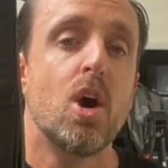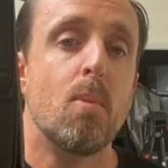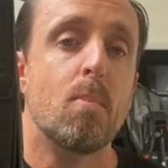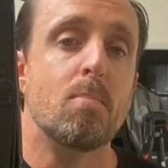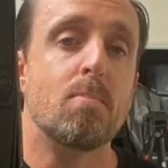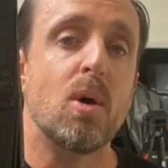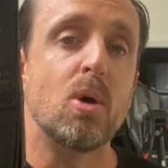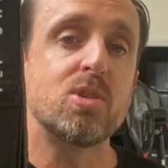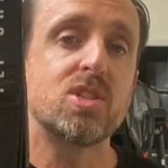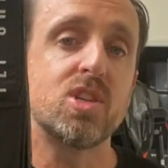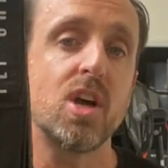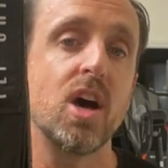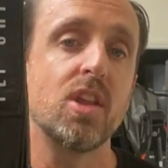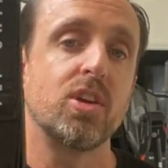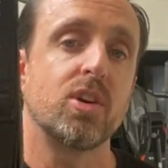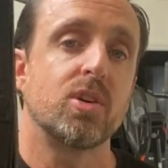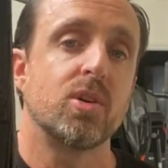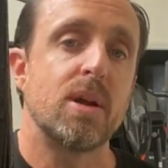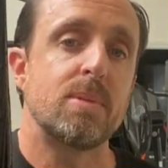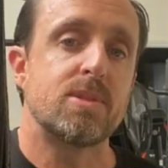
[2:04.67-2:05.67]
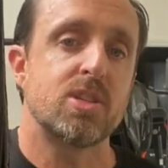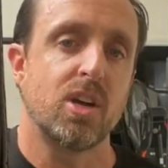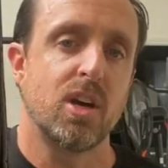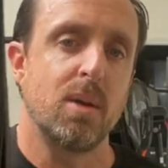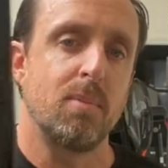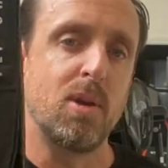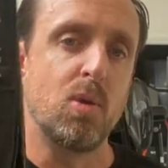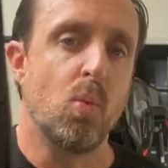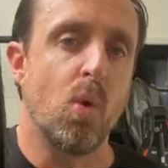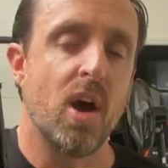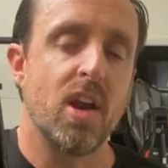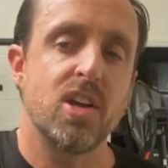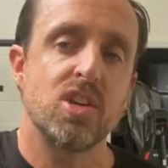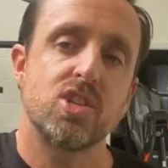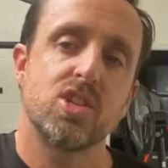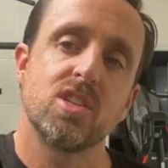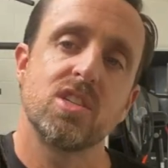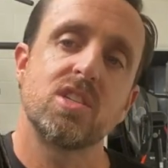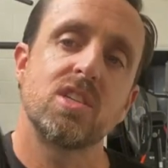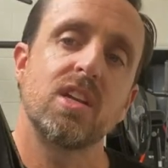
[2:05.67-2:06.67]
Most other grips are gonna be one
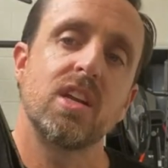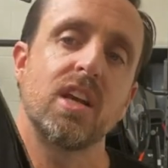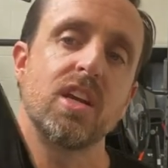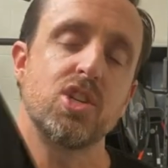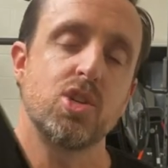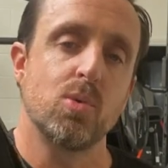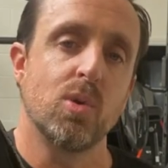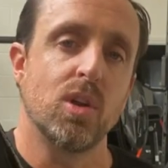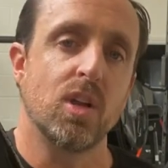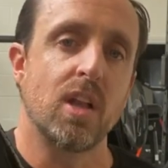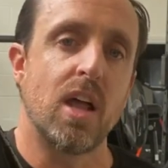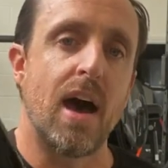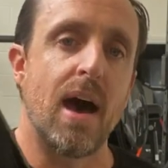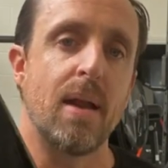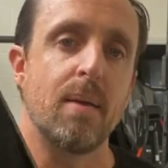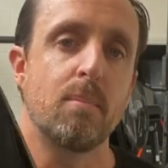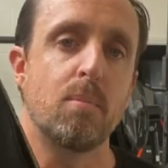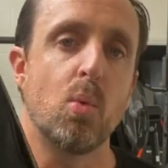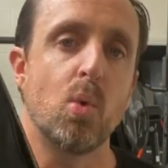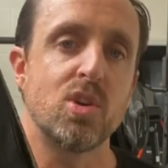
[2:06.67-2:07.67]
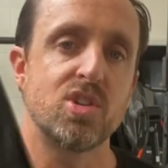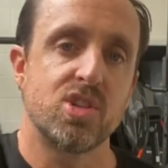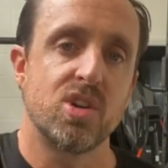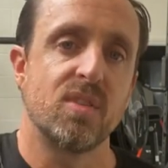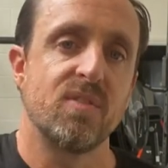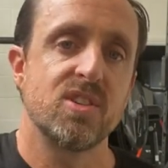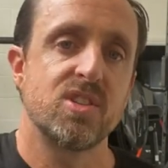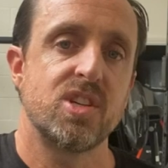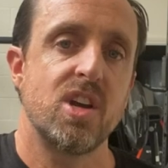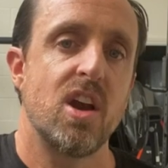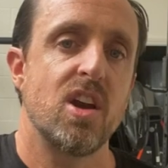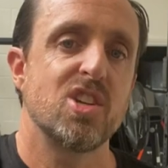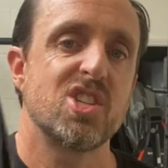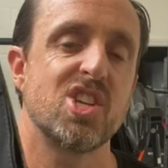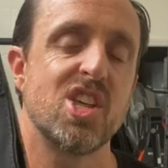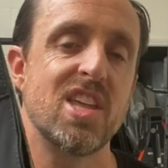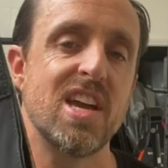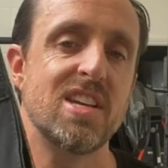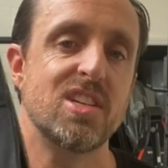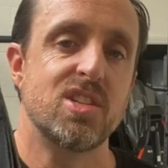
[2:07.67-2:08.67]
inch. So this is gonna get you a lot more surface area
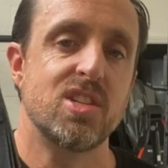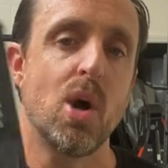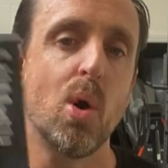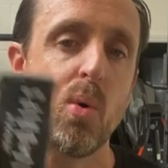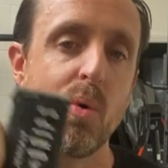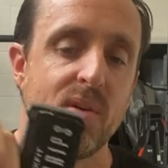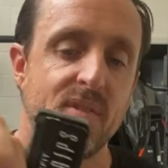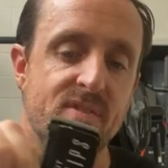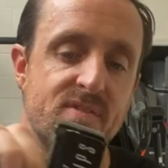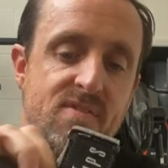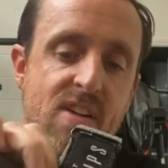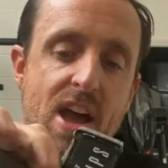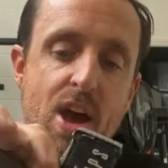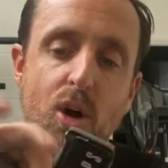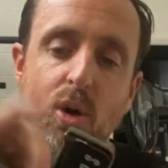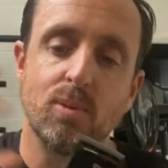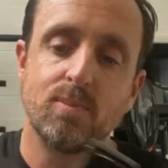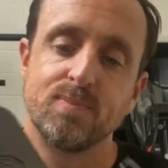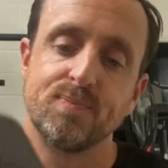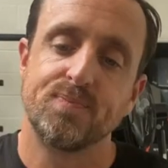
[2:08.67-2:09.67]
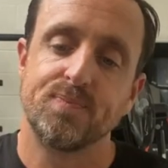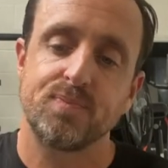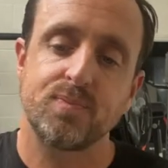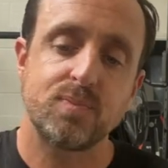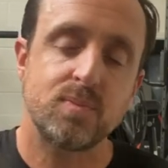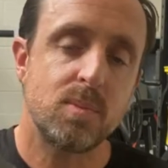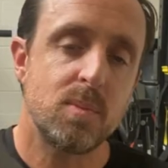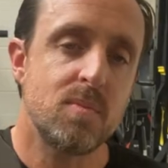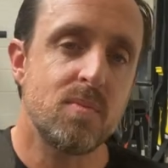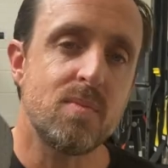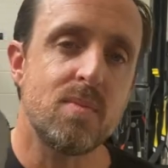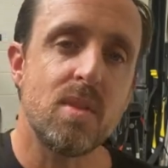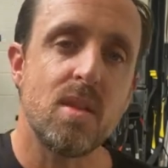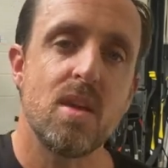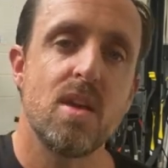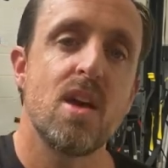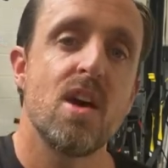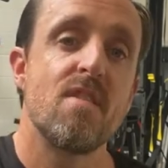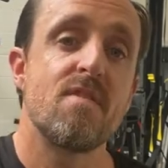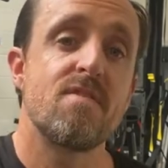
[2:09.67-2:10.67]
so they don't fail
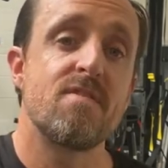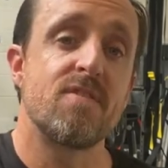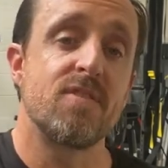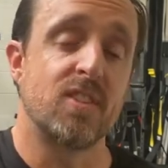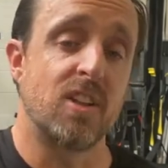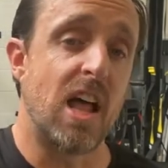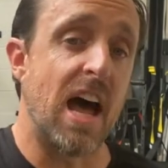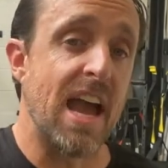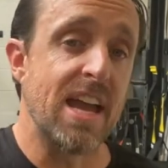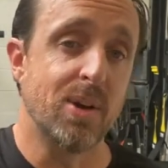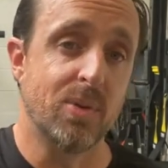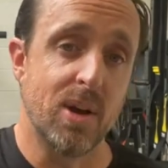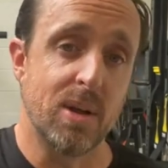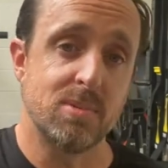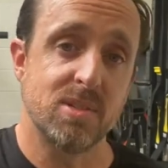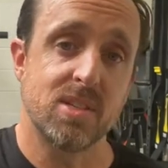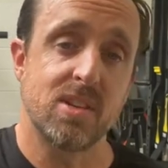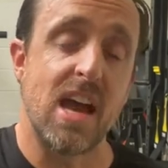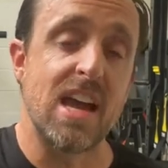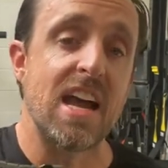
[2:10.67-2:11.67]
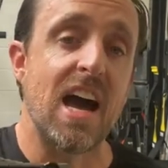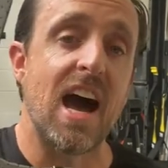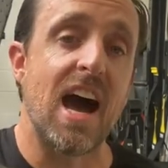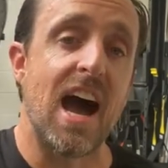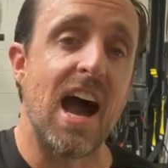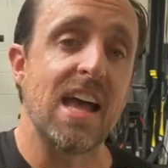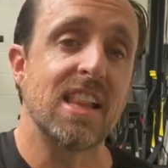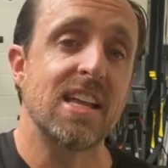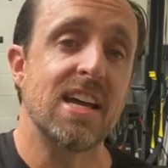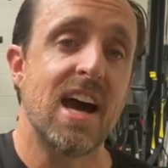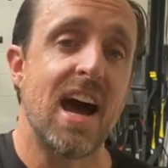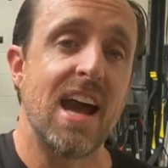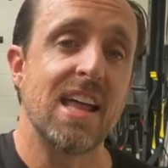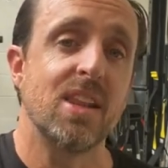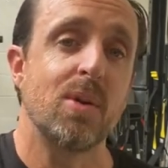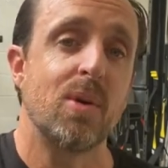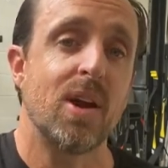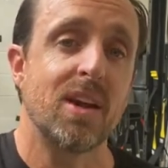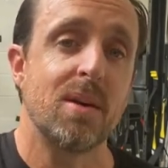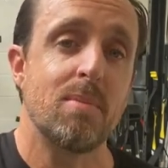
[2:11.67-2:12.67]
fly grips. I highly,
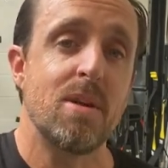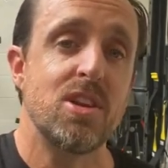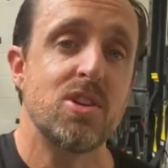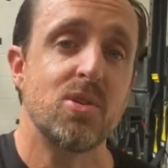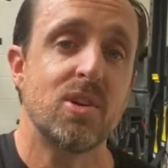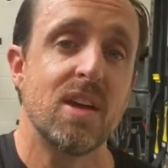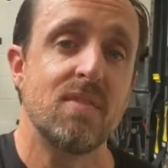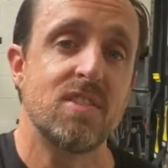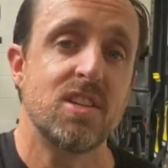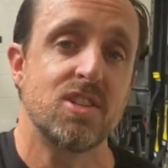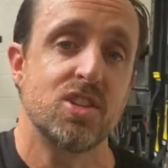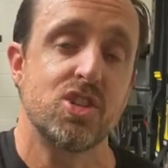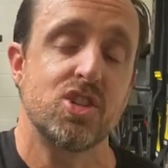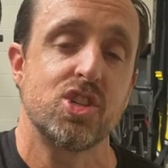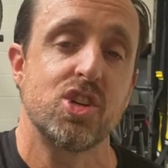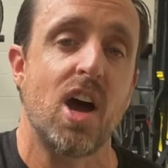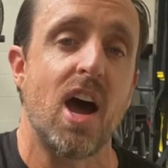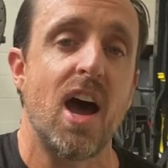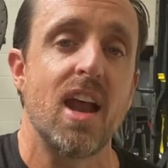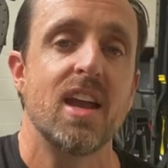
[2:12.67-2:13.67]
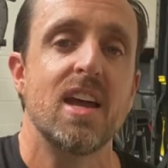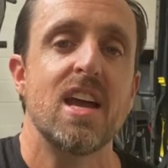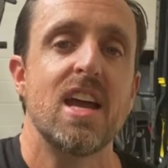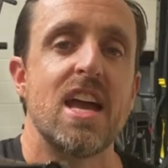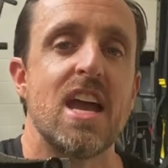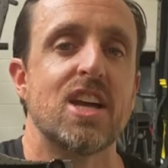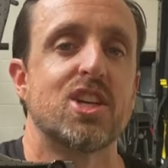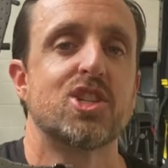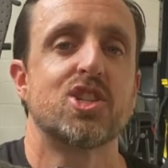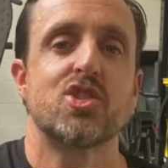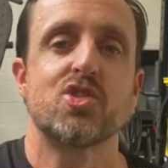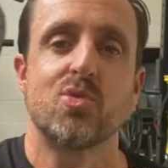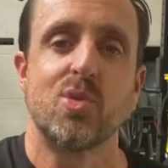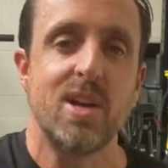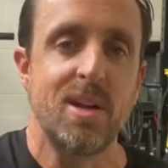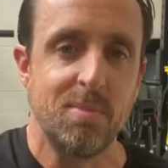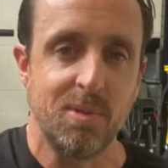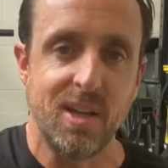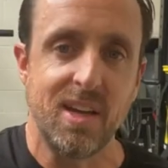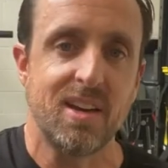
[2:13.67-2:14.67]
highly recommend you give these a shot.
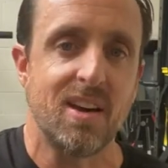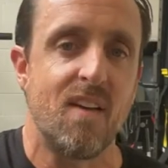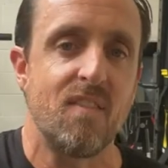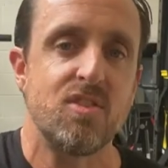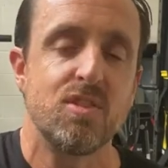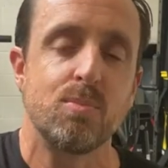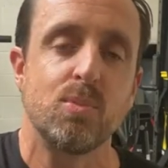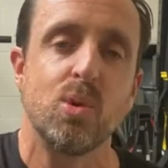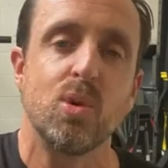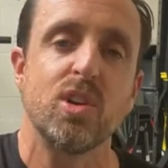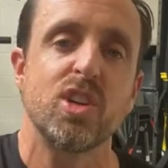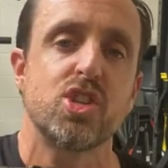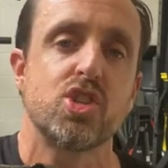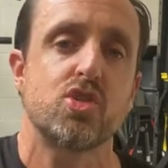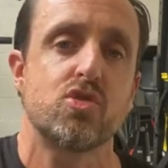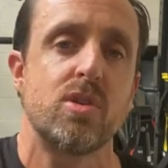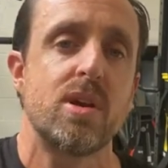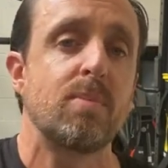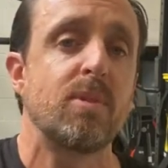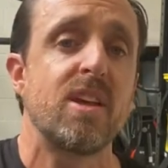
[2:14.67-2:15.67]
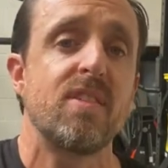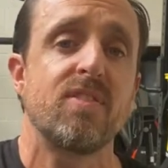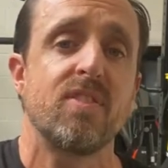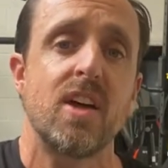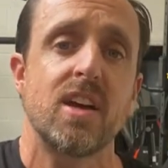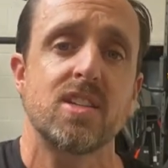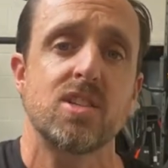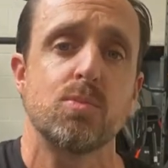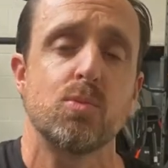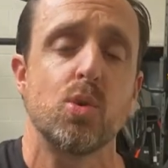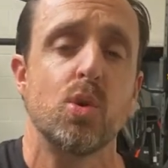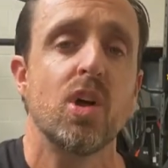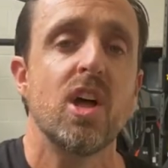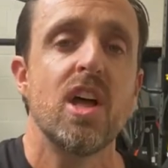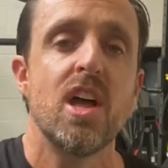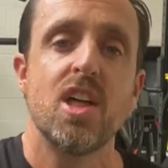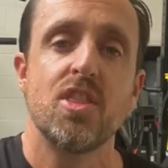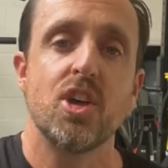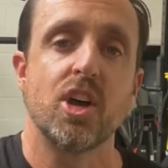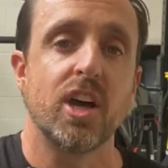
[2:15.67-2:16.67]
Extremely comfortable, extremely flexible.
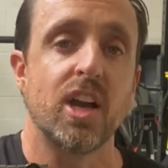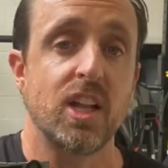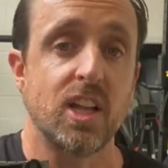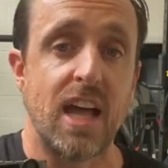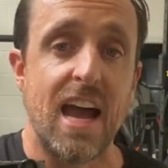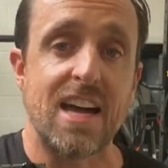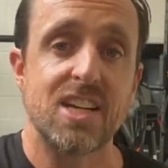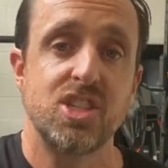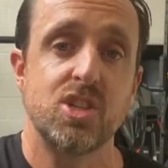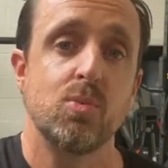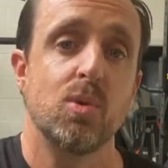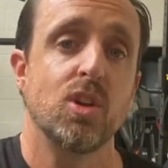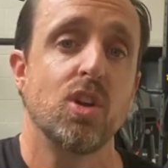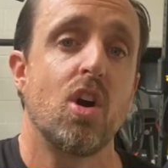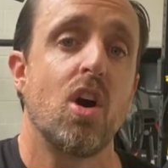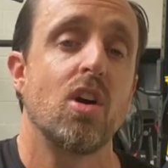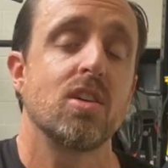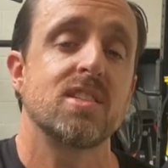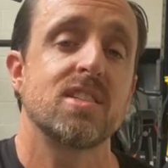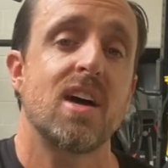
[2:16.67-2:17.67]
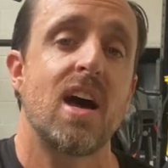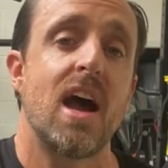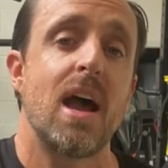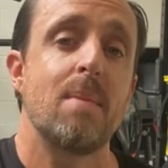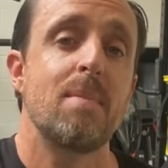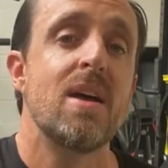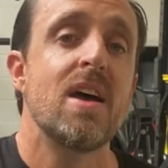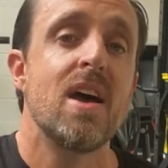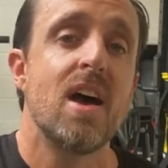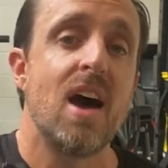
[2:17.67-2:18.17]
They're gonna last you a long time.